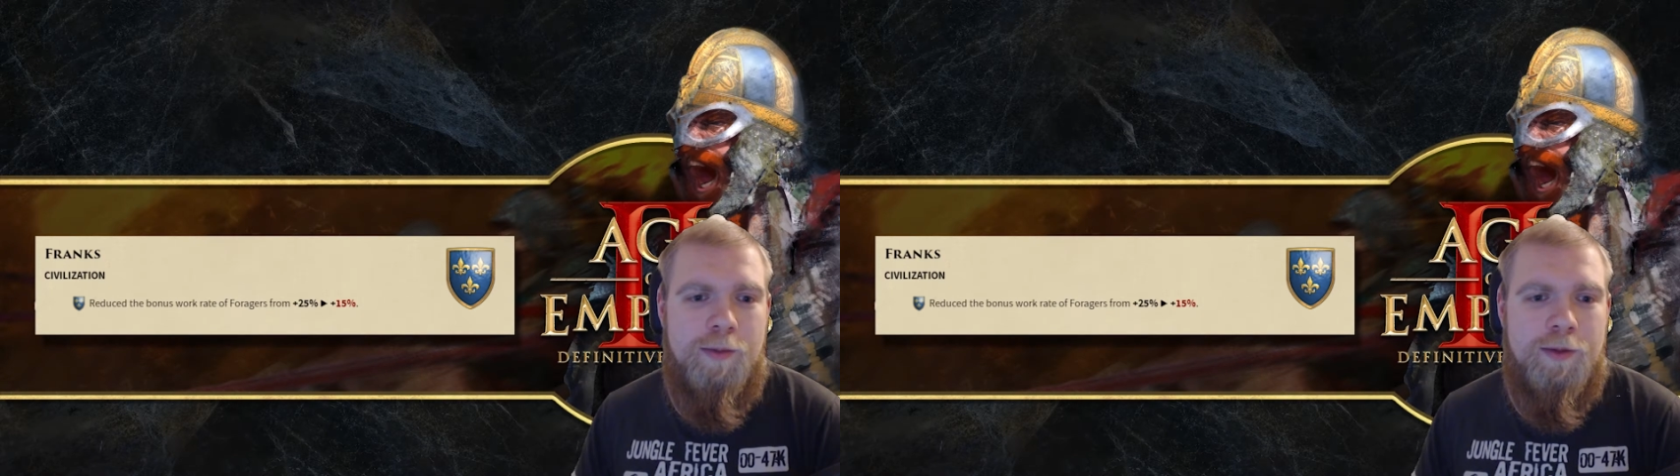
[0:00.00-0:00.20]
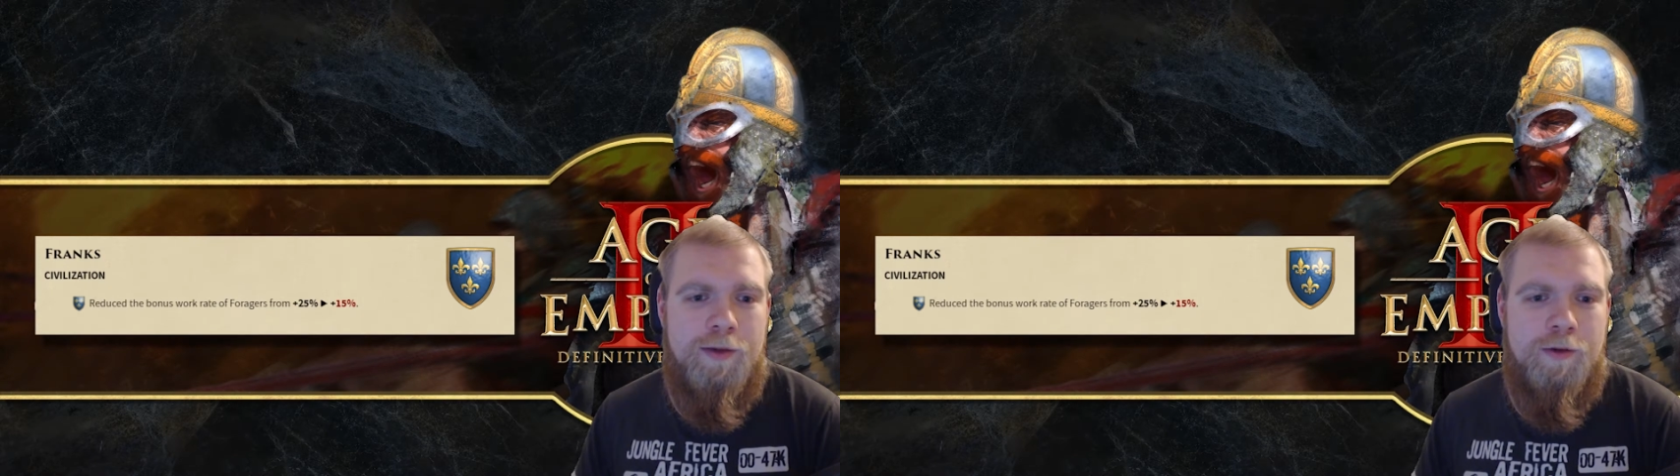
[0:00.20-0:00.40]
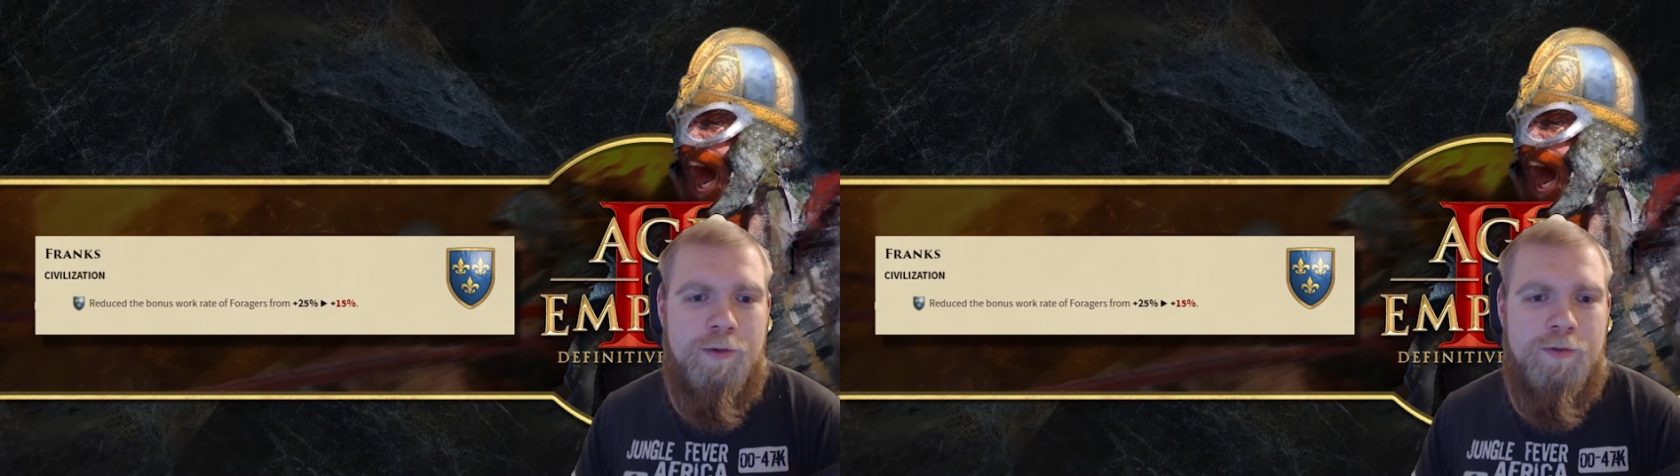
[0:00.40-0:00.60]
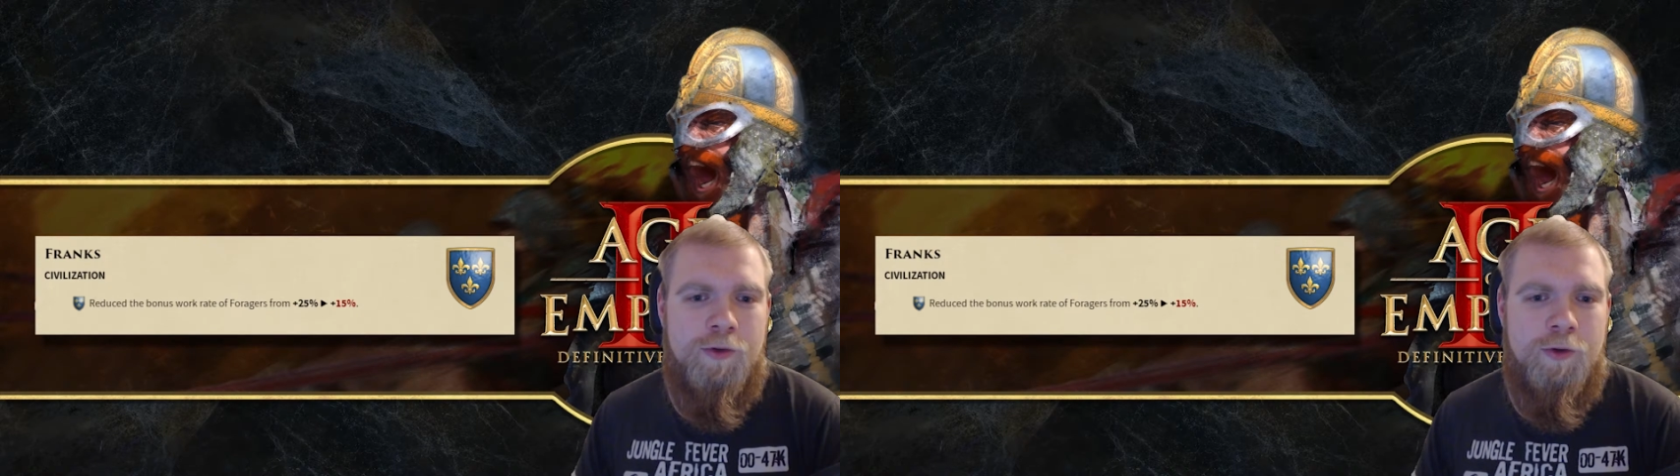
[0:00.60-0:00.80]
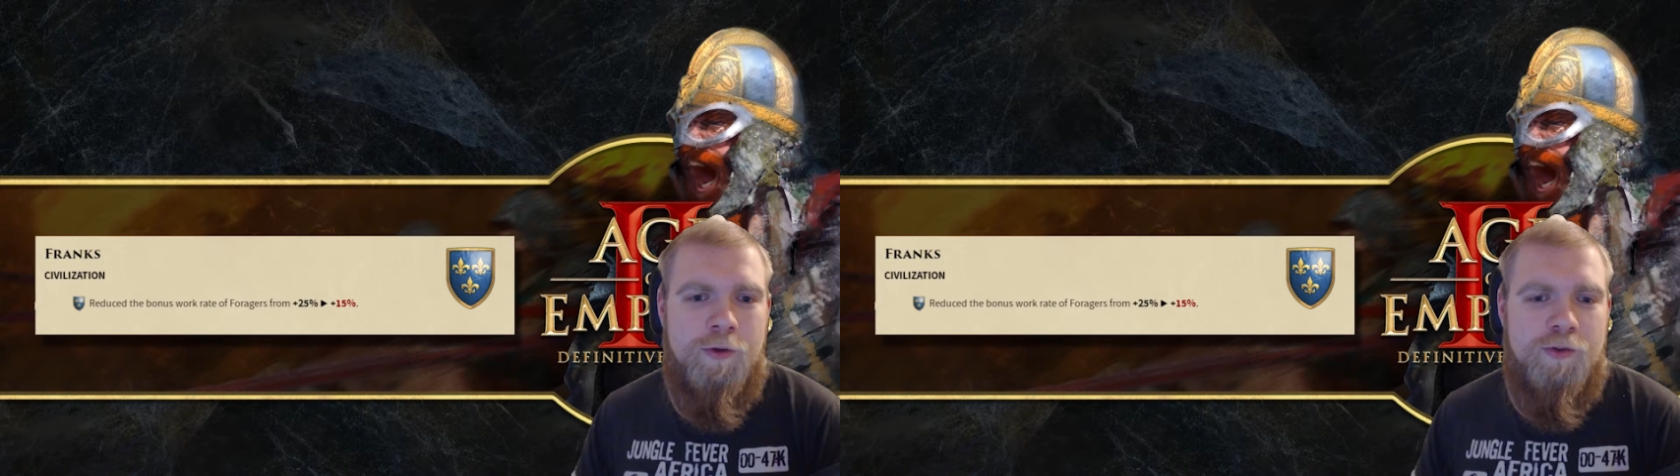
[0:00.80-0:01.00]
but
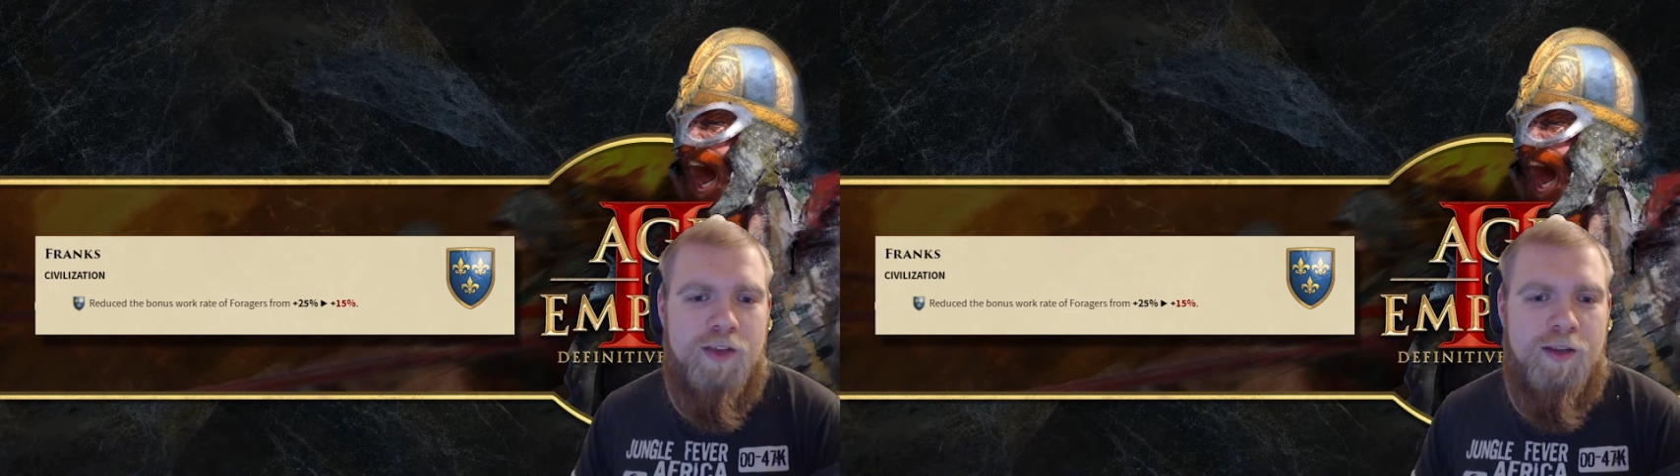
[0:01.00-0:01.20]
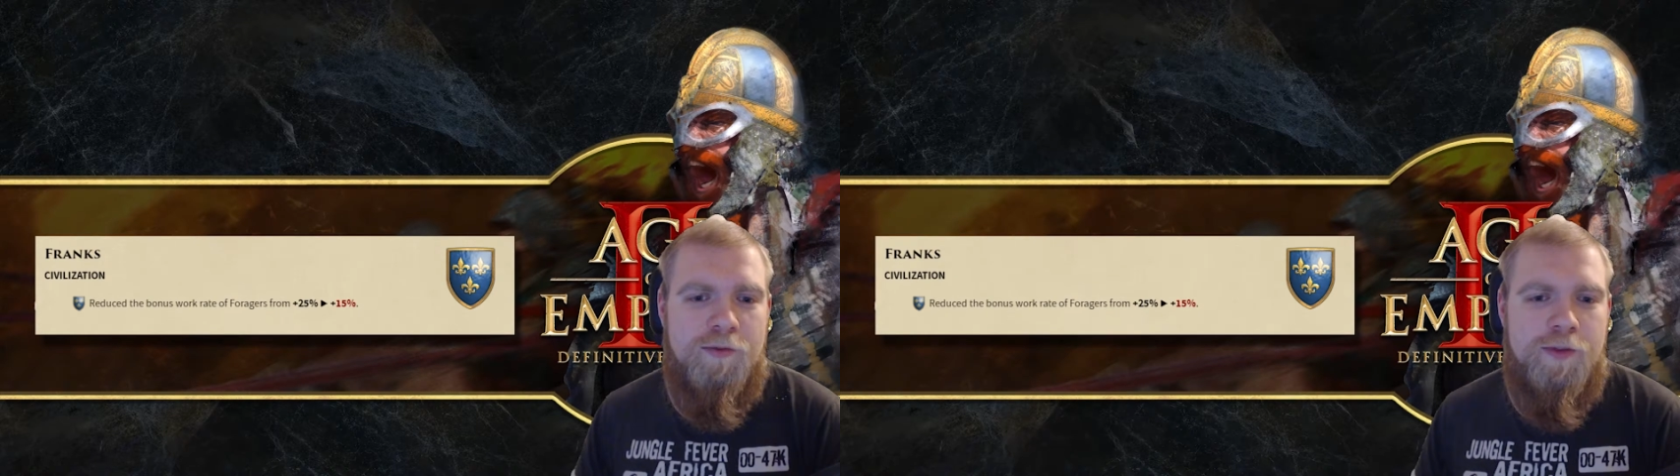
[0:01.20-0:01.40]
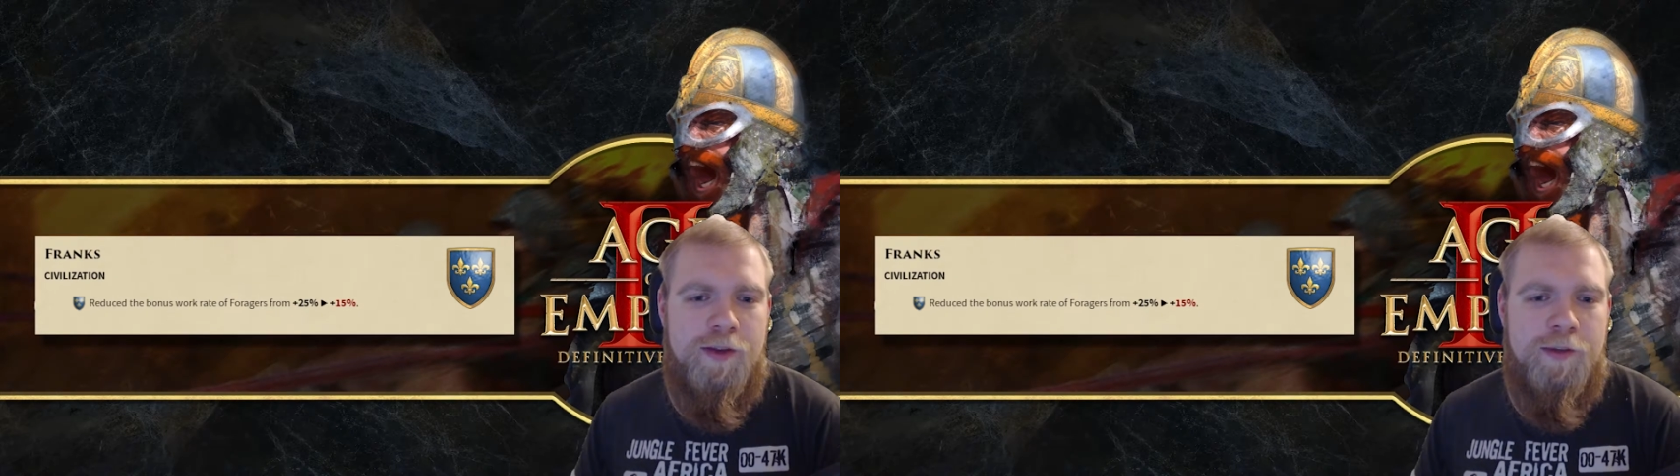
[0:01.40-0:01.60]
also have